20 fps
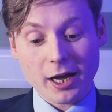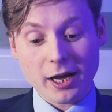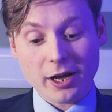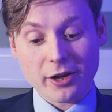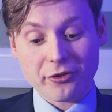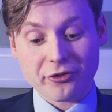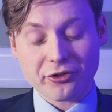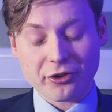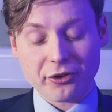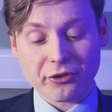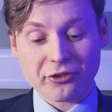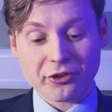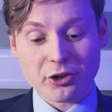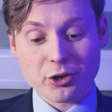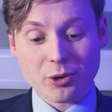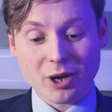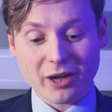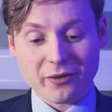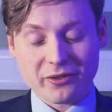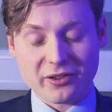so you
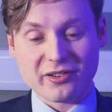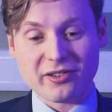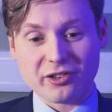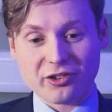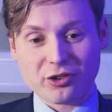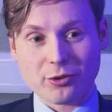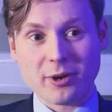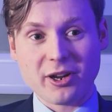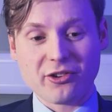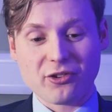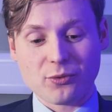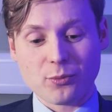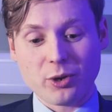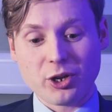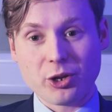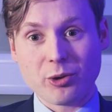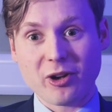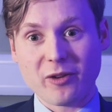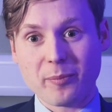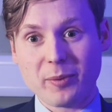have the situation where
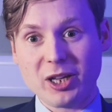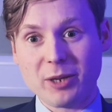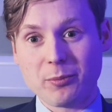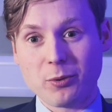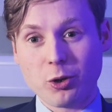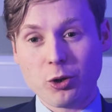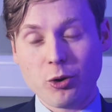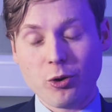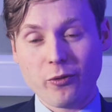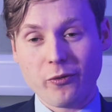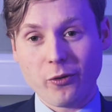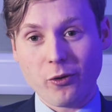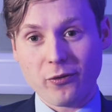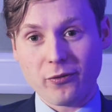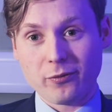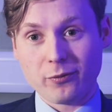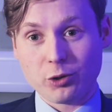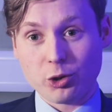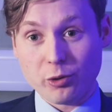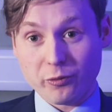you have people who have
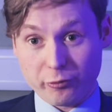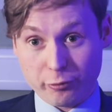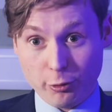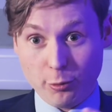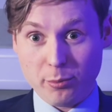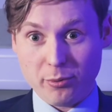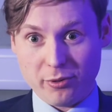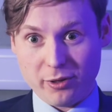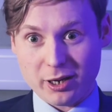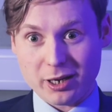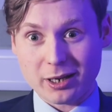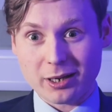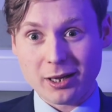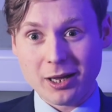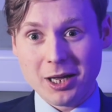often, you've groupthink,